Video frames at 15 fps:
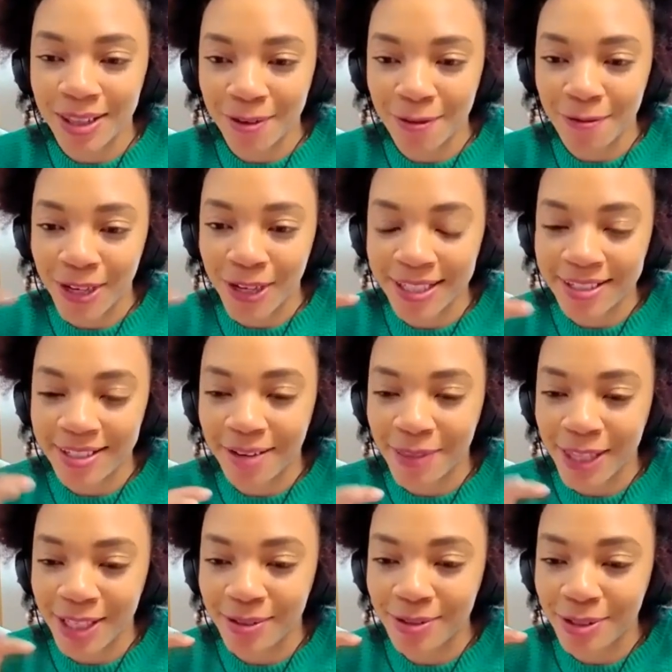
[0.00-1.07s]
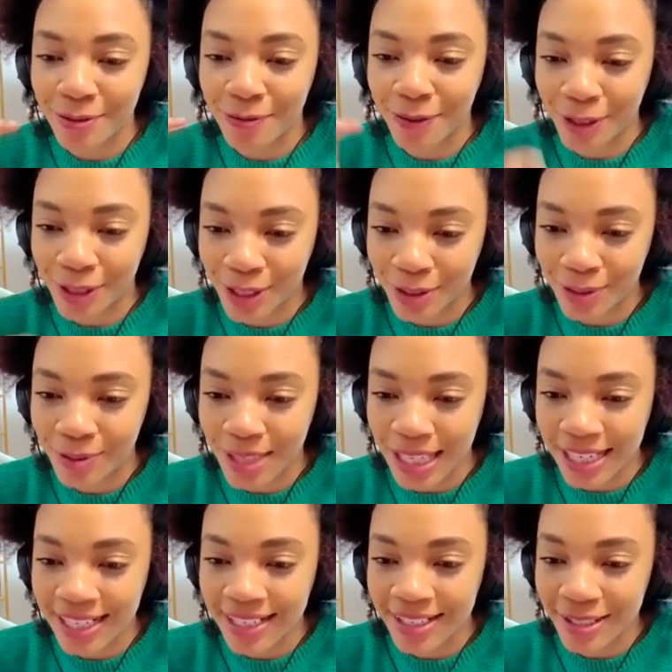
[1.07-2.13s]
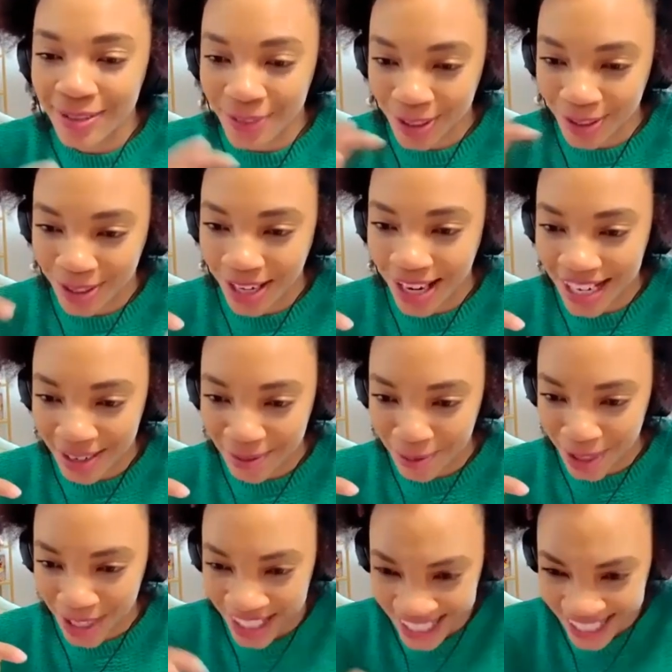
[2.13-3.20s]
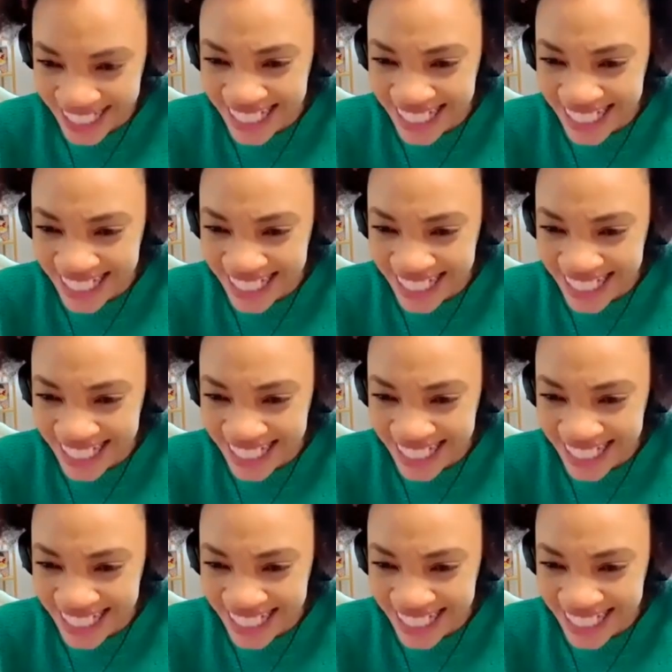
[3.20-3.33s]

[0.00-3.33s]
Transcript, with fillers: the fun stuff that you do for you than it is for your client work?